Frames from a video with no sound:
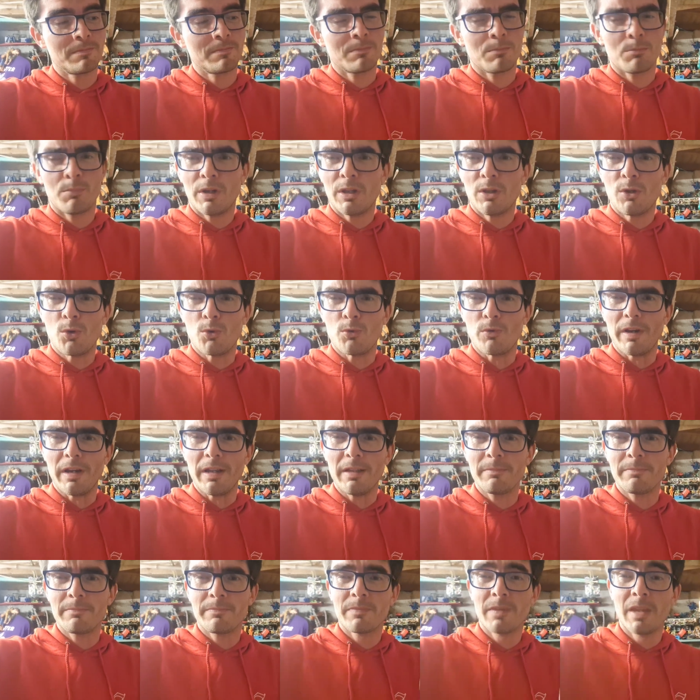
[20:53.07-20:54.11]
Pretty cool really.
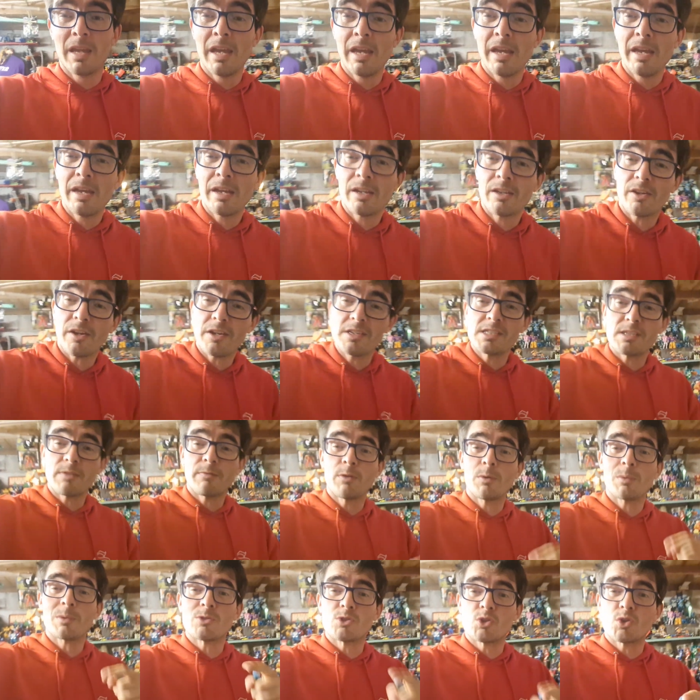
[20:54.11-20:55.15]
Guys, if
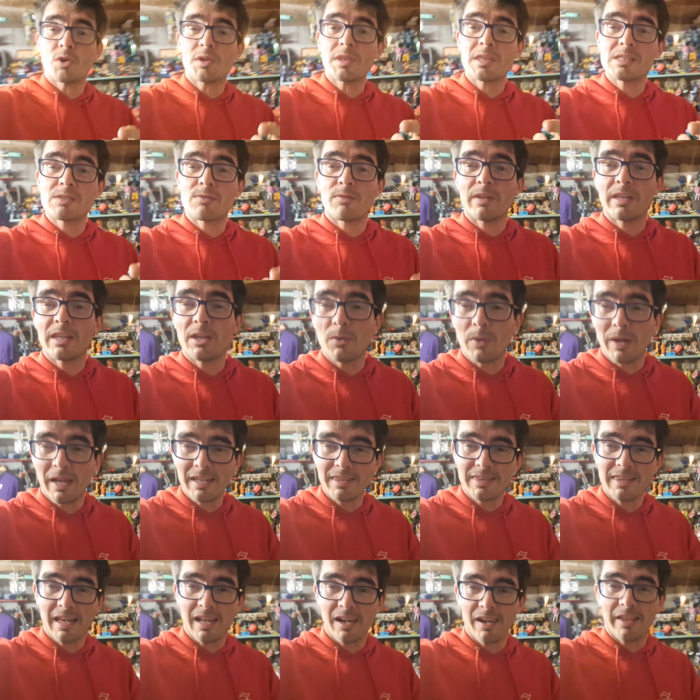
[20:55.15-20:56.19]
you enjoyed this video, hit
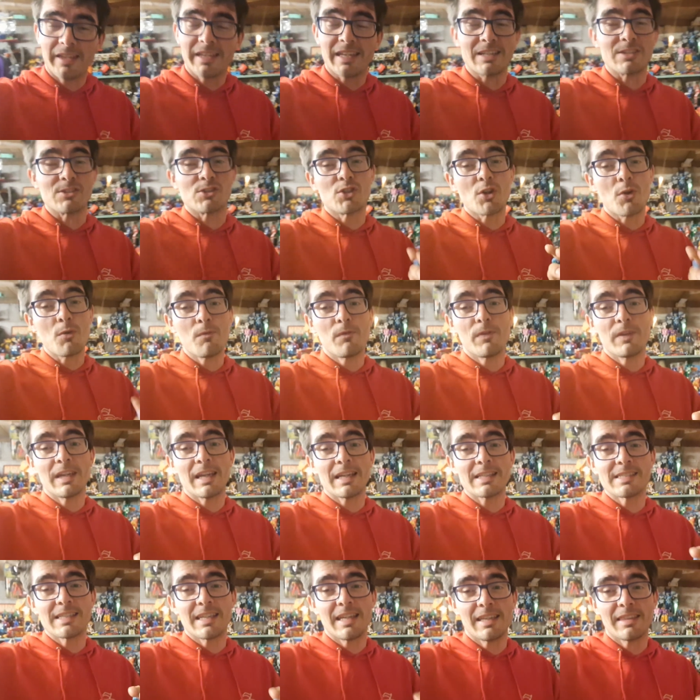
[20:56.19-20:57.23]
that like and don't forget
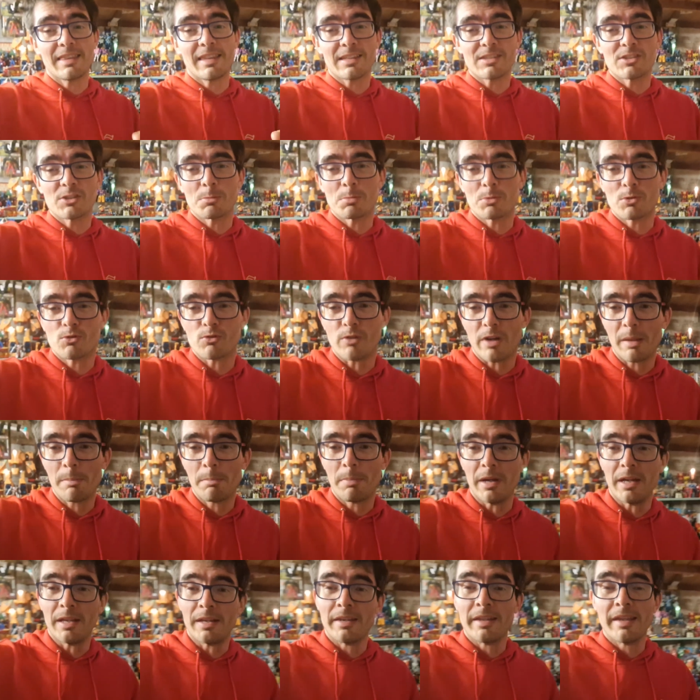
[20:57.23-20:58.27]
to hit that subscribe
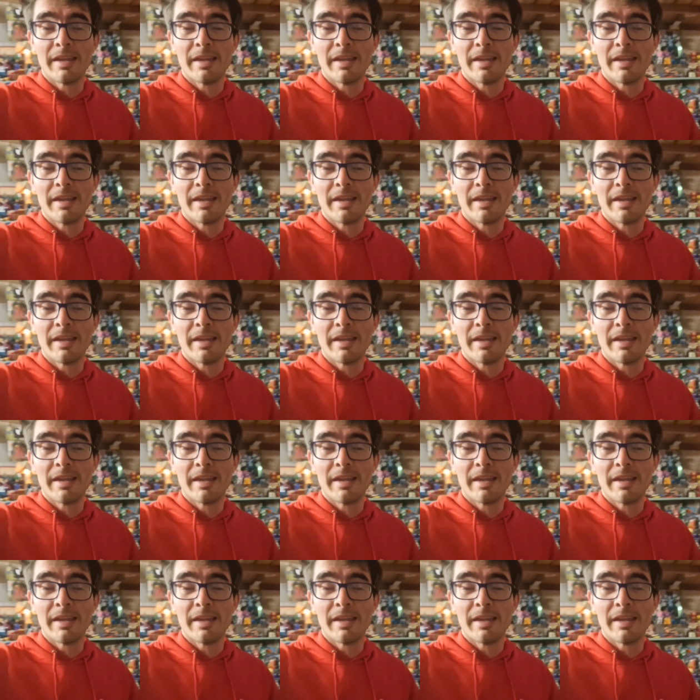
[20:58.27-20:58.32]
button.